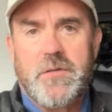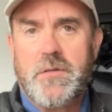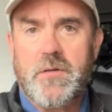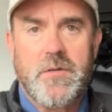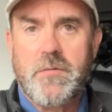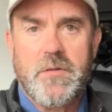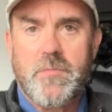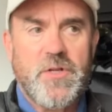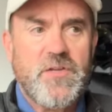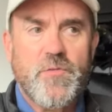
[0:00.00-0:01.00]
You know, the, the
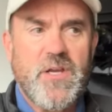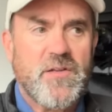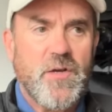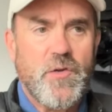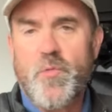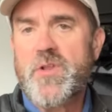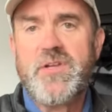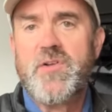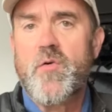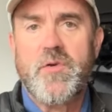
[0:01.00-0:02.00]
police will get there. You
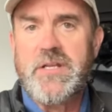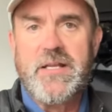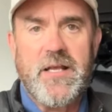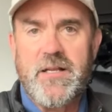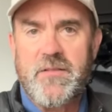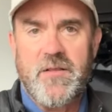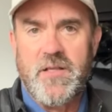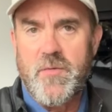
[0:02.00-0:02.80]
really don't need anything.